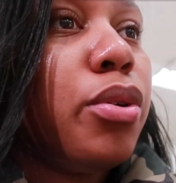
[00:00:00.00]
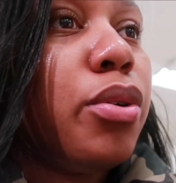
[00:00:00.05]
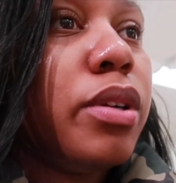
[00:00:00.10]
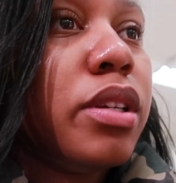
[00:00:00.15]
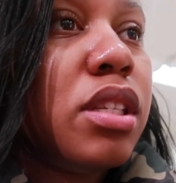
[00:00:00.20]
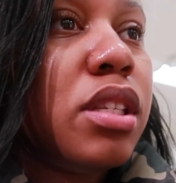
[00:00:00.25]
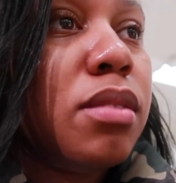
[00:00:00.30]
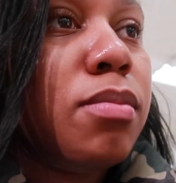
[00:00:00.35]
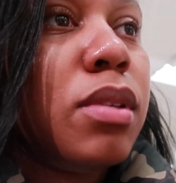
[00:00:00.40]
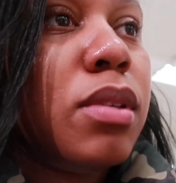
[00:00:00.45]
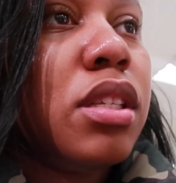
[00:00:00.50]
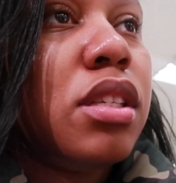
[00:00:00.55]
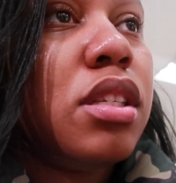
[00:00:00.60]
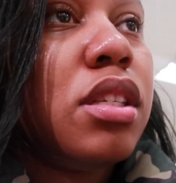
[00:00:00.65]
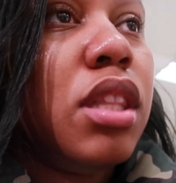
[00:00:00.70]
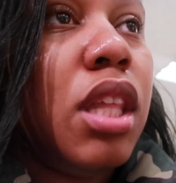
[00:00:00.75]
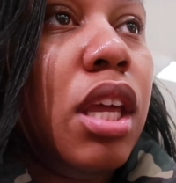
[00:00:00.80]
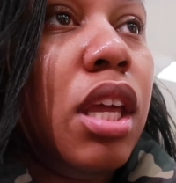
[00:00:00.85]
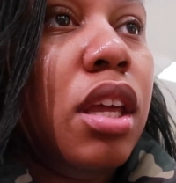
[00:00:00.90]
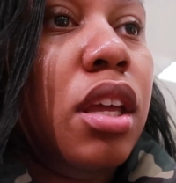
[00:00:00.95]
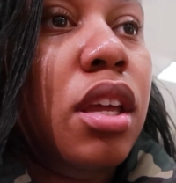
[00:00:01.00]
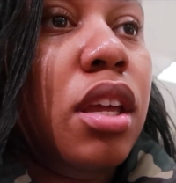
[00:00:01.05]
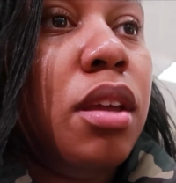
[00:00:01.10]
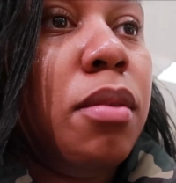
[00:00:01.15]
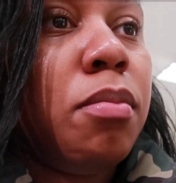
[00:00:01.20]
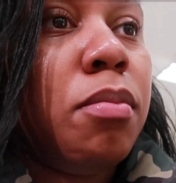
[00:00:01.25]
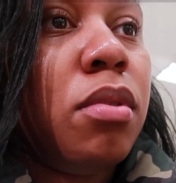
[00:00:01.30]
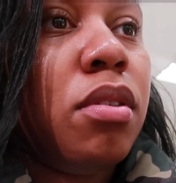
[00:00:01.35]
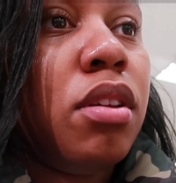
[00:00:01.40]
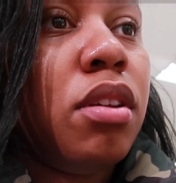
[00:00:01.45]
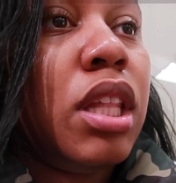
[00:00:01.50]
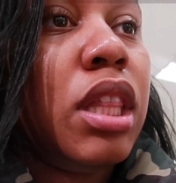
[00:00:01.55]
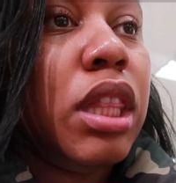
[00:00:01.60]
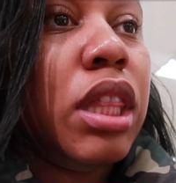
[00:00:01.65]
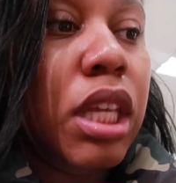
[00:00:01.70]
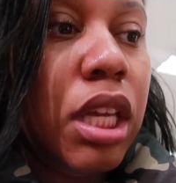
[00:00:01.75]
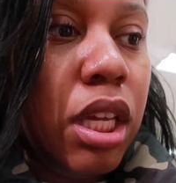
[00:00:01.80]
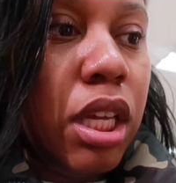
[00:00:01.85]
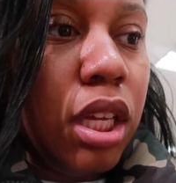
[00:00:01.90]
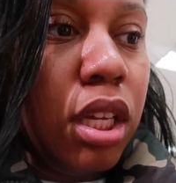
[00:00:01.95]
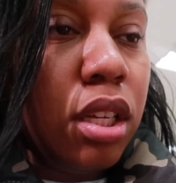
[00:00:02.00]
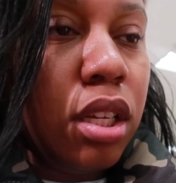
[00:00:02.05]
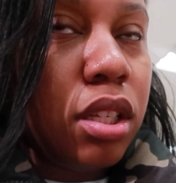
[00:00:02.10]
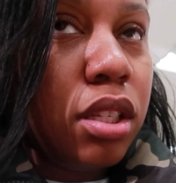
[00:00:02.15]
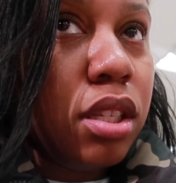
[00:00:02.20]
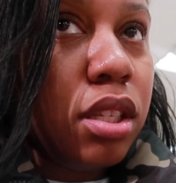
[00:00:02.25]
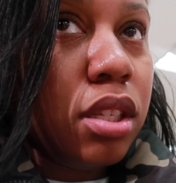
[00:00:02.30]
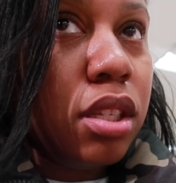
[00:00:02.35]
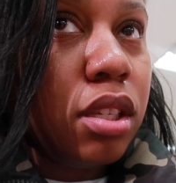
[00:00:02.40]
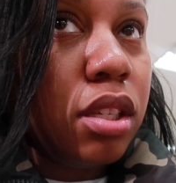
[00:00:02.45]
Christmas theme things